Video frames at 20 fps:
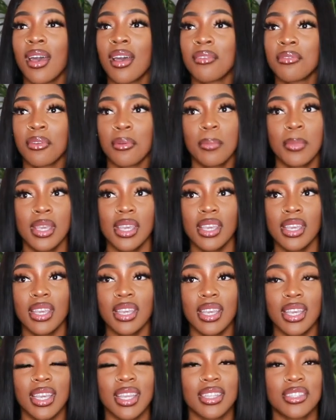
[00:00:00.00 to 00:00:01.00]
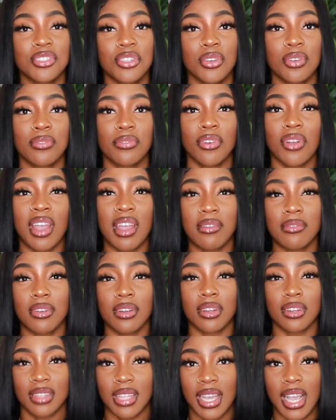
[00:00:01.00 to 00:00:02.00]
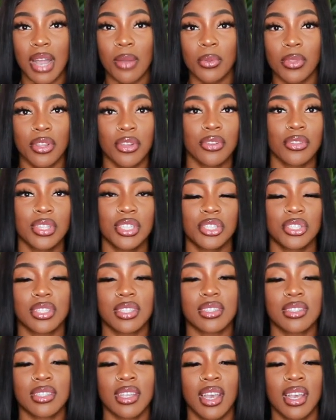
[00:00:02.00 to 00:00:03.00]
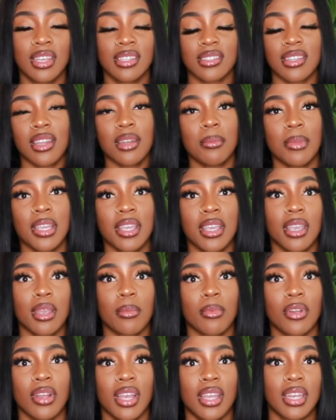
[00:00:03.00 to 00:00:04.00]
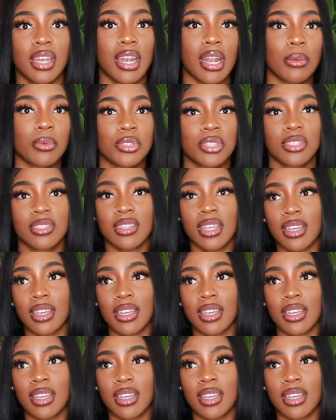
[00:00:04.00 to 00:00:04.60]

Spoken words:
For me, it took forever. Like, I would literally just set up my camera and then I would just